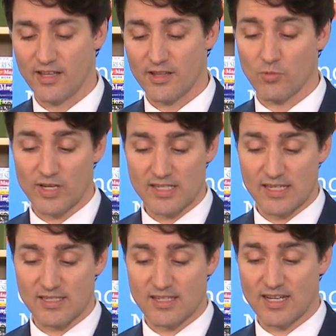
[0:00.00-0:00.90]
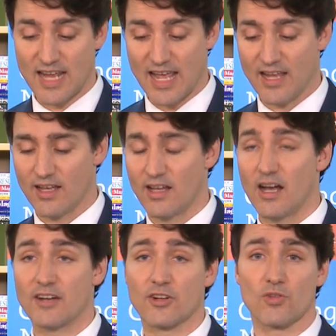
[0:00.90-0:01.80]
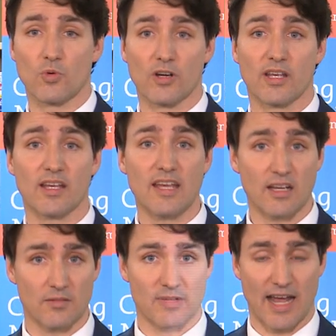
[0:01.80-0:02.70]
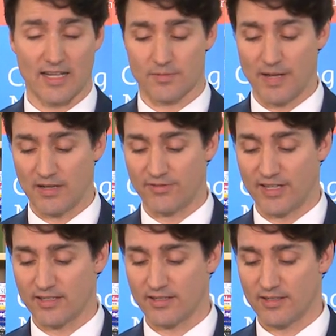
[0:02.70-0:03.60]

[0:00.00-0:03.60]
than what exists today under the Working Income Tax Benefit.